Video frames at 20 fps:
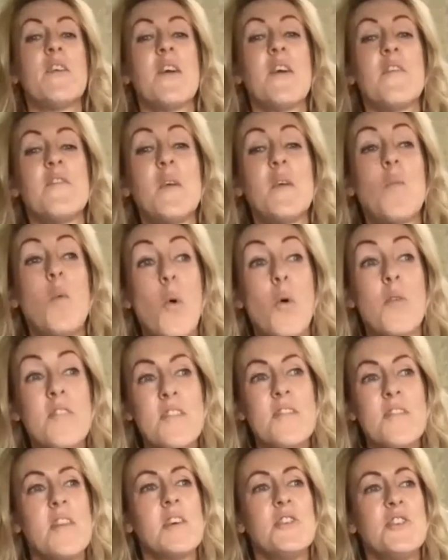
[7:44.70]
have you walked
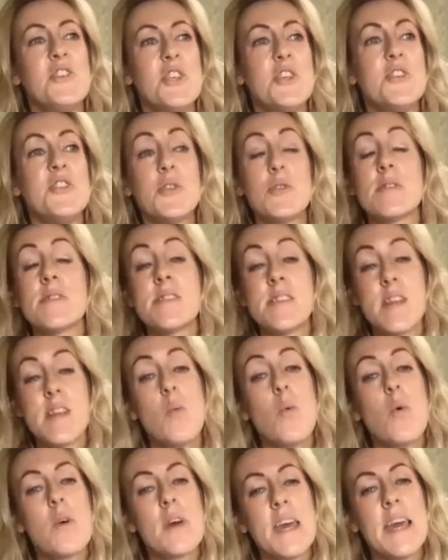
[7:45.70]
in those shoes, you're still
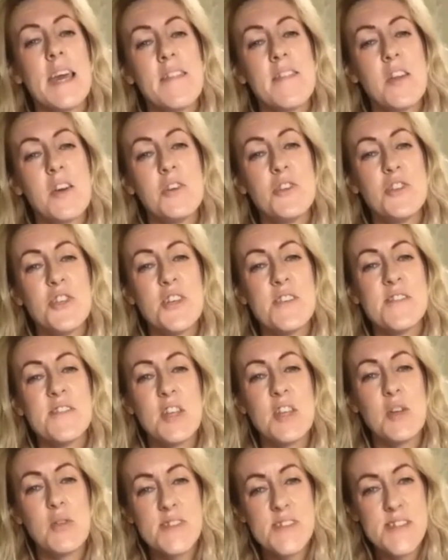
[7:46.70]
walking in those shoes, so
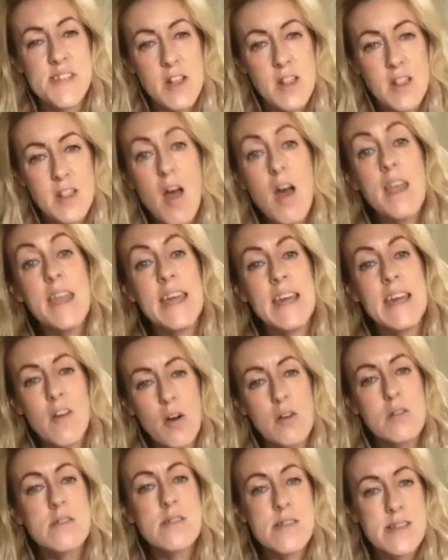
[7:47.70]
you're still learning
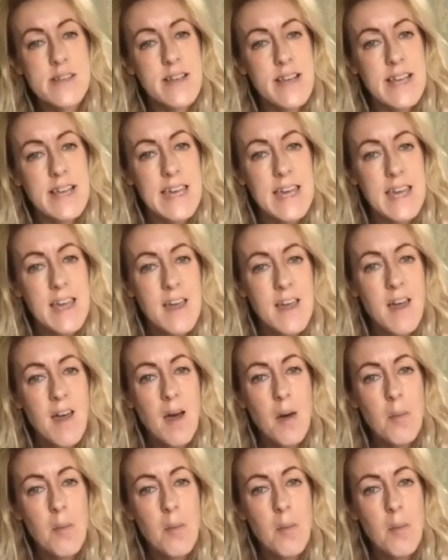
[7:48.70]
constantly. And